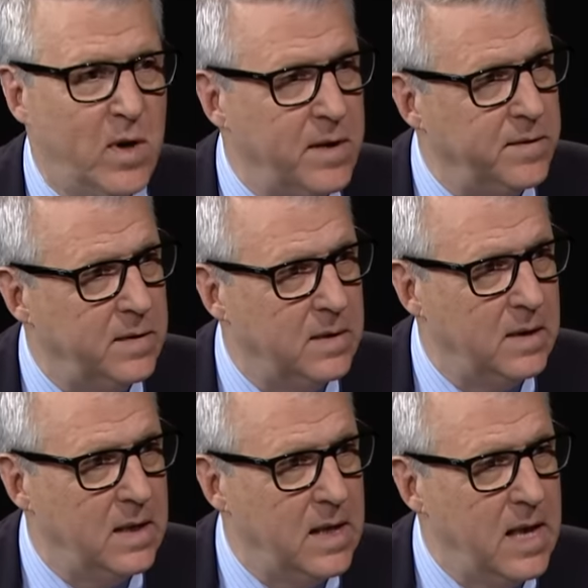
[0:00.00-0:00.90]
of wealth.
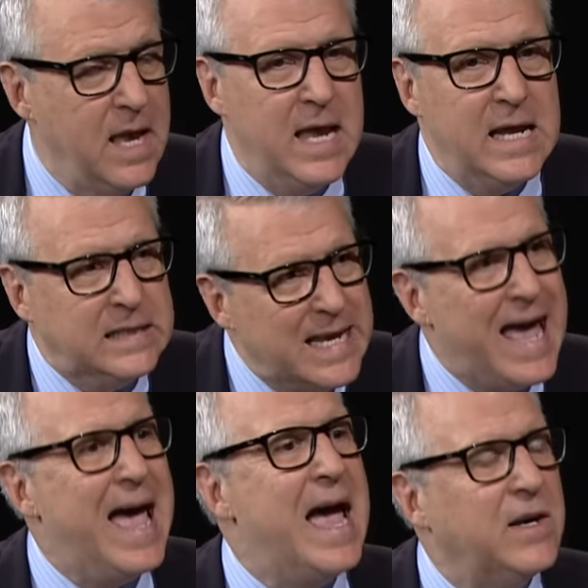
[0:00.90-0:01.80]
It's
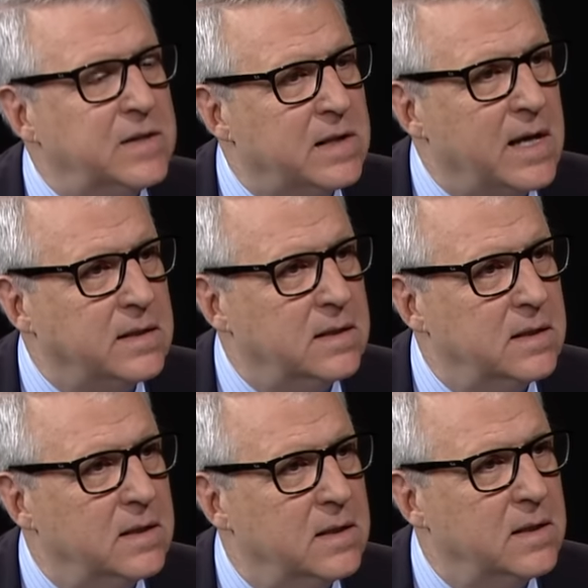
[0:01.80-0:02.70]

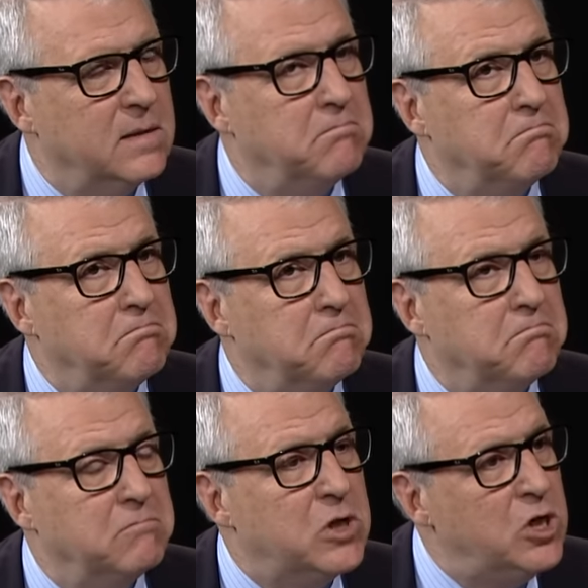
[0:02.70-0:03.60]
access
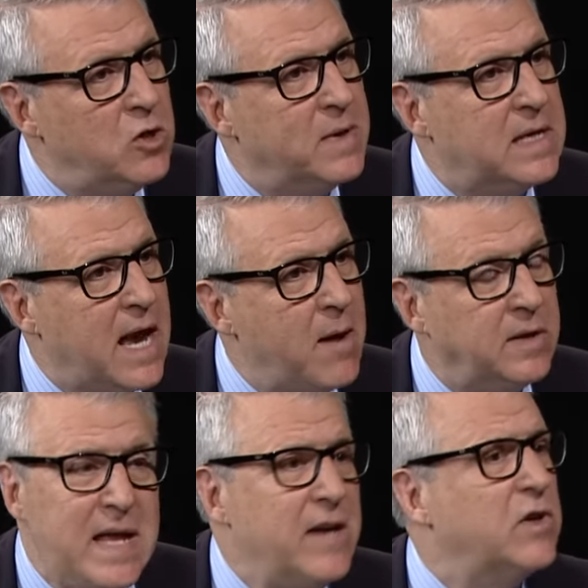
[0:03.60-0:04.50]
to human capital.
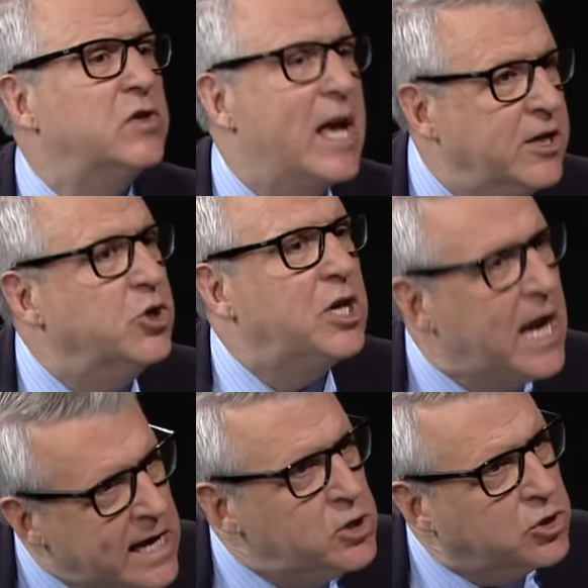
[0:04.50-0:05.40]
It's access to
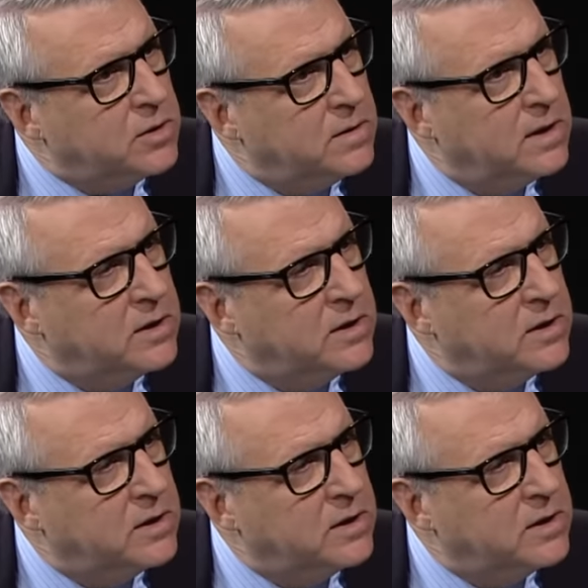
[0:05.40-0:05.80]
education